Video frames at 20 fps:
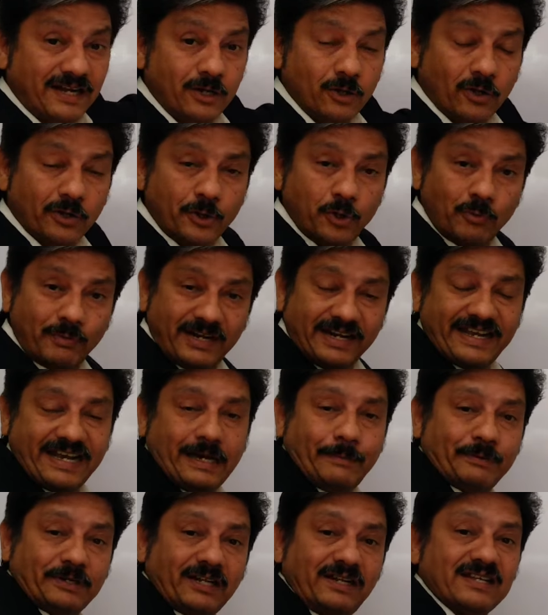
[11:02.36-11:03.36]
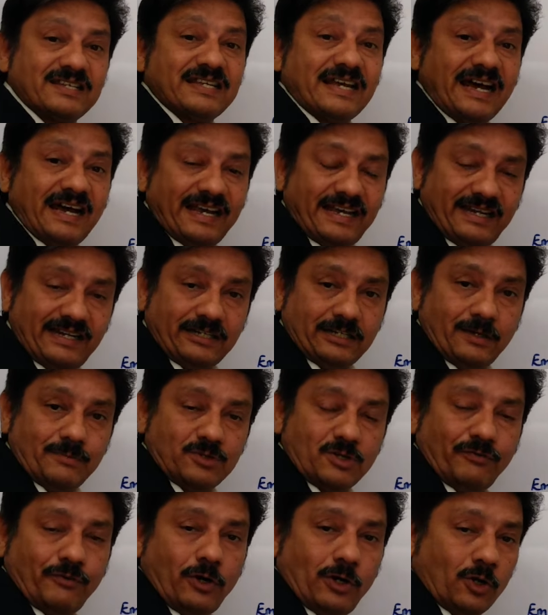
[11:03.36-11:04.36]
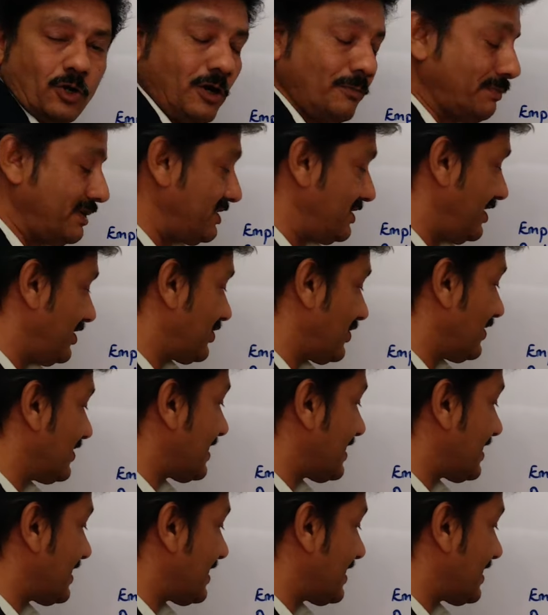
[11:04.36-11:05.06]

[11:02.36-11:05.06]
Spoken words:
on human capital is high in terms of all compensations,